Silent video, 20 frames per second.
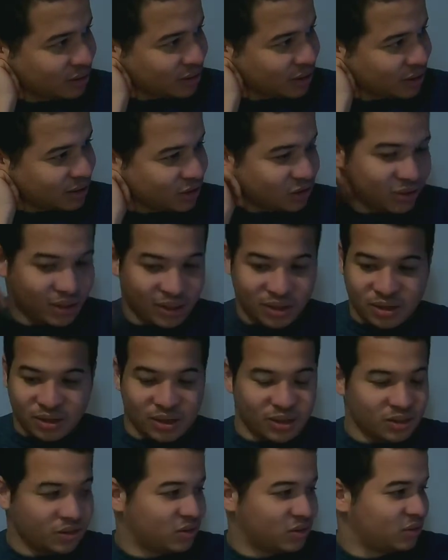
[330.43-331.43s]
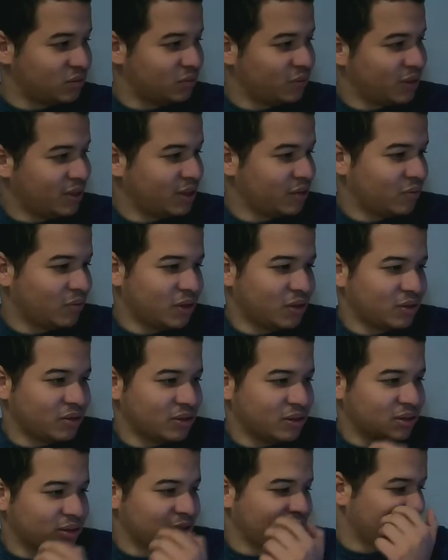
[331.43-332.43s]
And so here it is. We're in the Windows
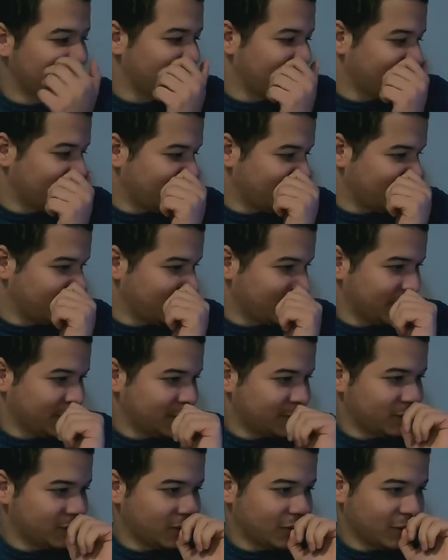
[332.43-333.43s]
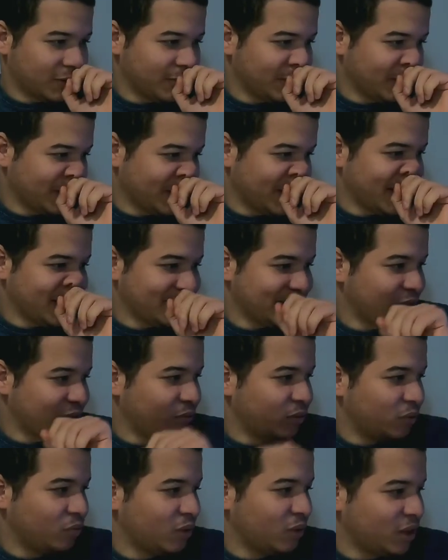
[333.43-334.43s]
installer now. So the next thing
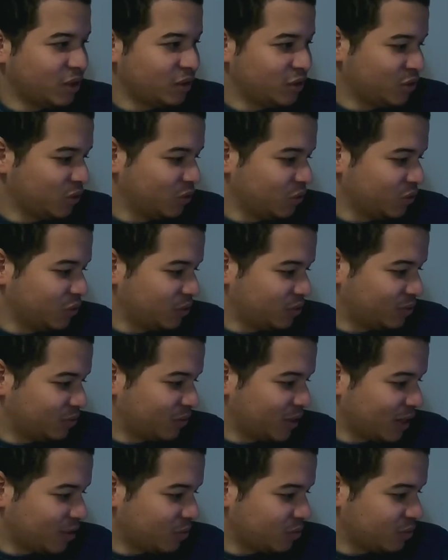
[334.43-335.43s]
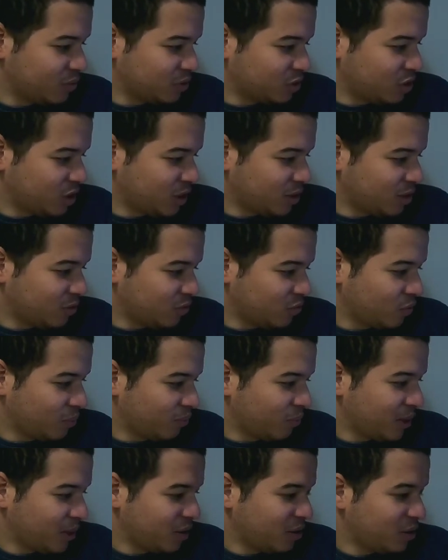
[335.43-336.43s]
we want to do is, for now, we'll check on
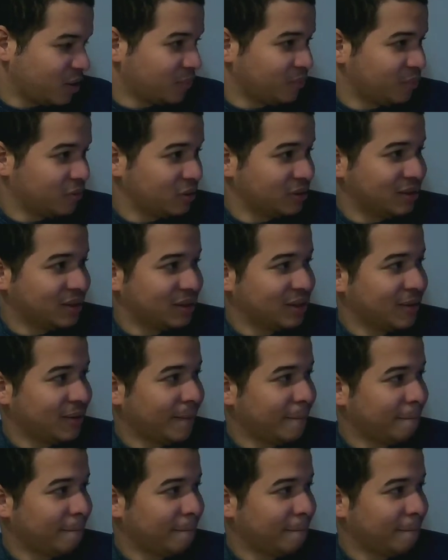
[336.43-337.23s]
repair your computer.